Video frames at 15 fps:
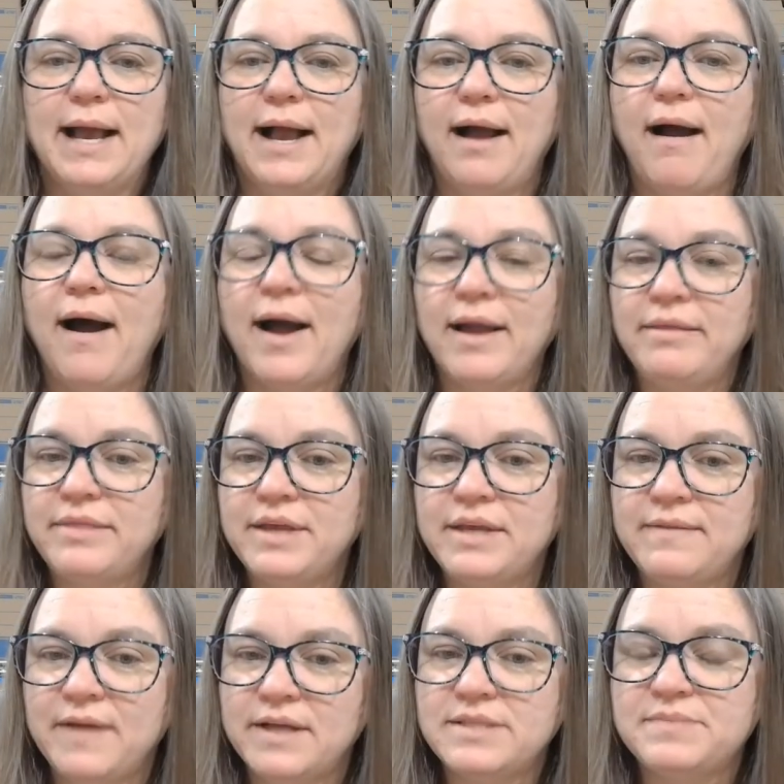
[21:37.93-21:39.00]
I think
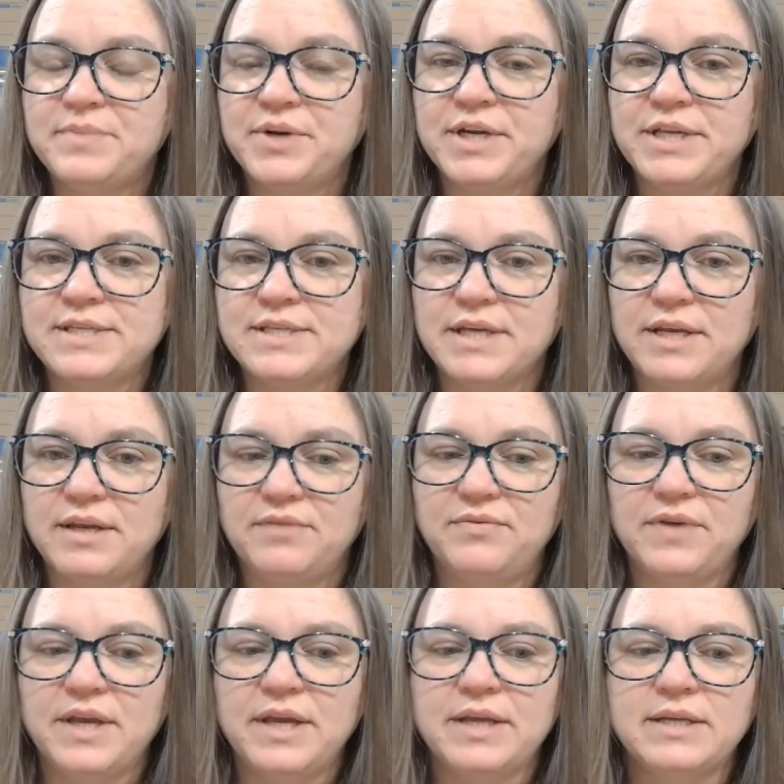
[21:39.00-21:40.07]
that's pretty
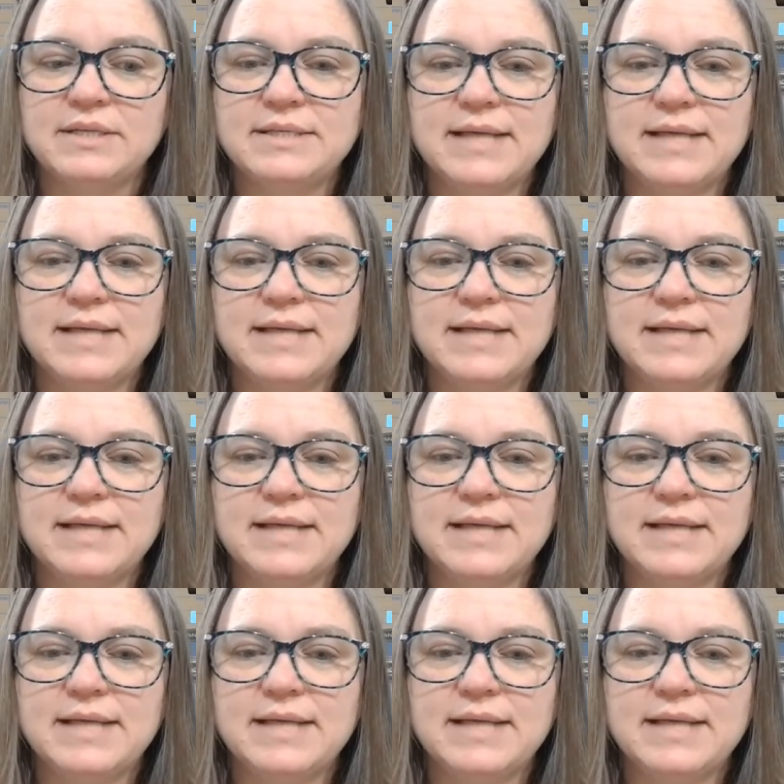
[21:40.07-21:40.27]
significant.